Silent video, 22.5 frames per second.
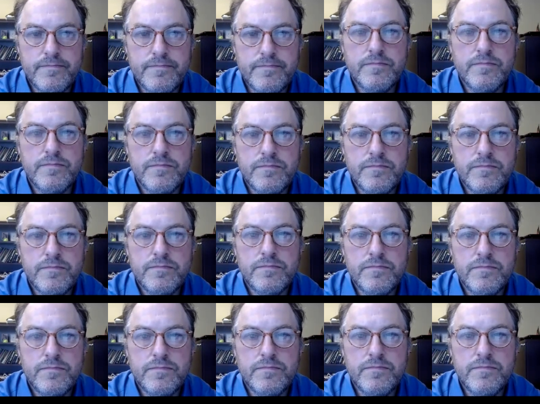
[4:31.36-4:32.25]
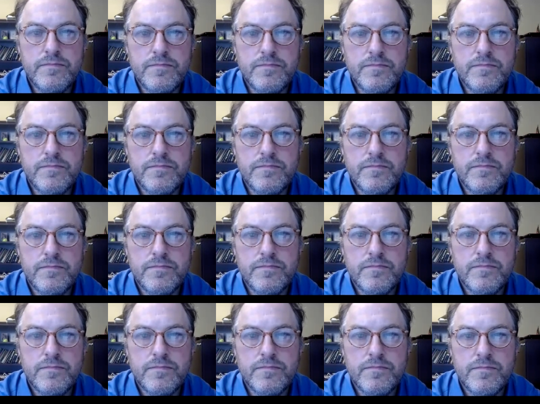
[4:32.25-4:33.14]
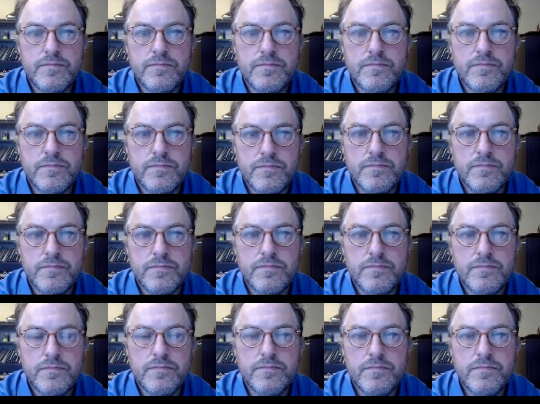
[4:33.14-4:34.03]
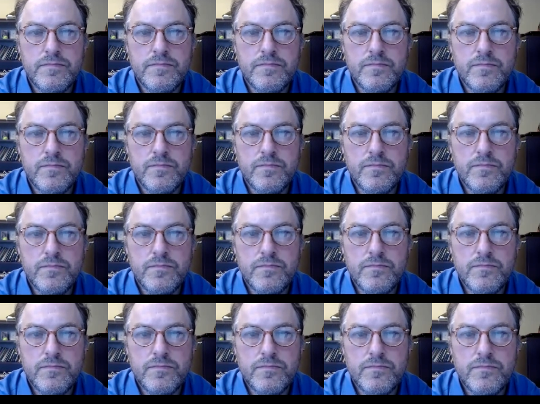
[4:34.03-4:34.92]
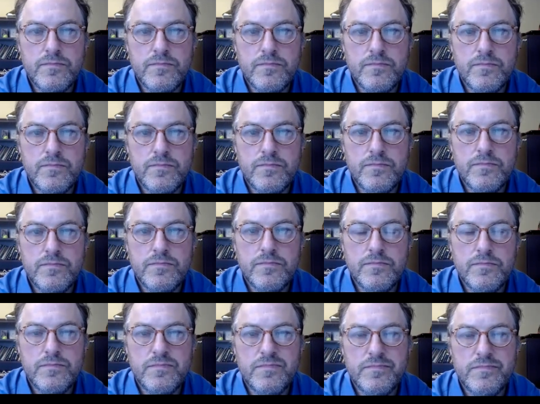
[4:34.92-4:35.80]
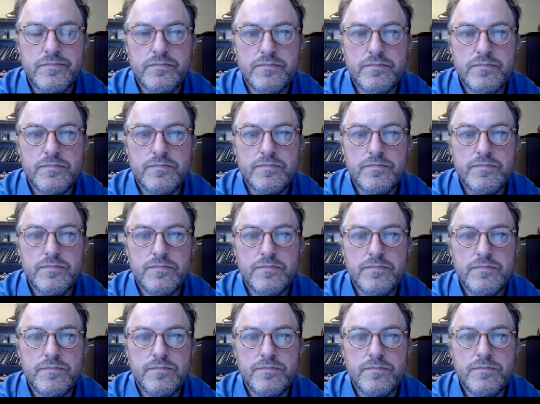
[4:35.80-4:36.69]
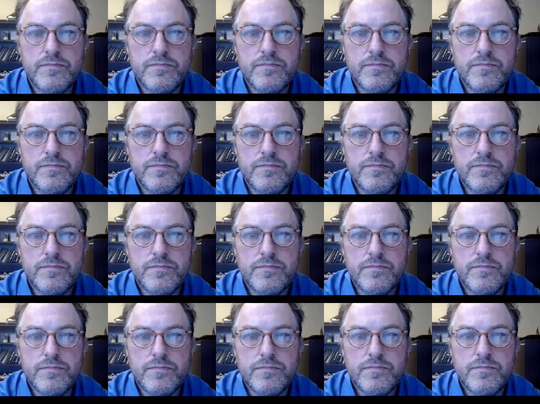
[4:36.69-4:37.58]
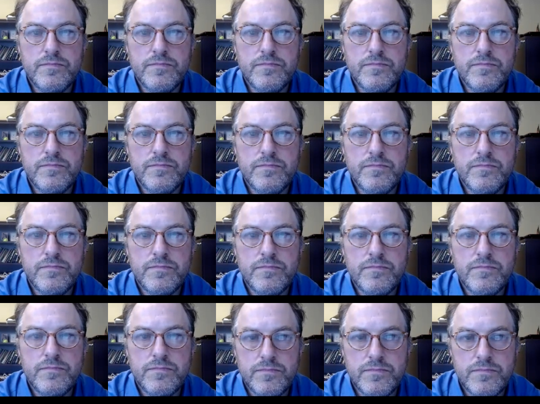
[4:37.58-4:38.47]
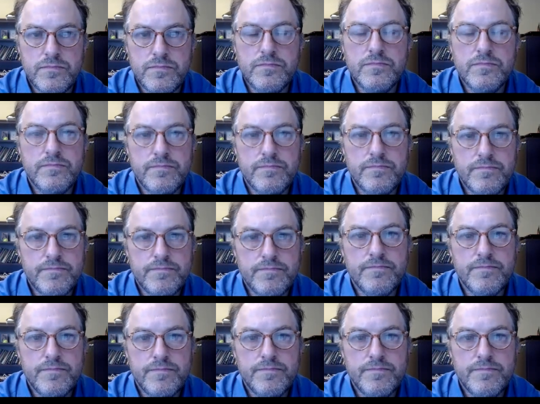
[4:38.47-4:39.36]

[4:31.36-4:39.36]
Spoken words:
[no speech]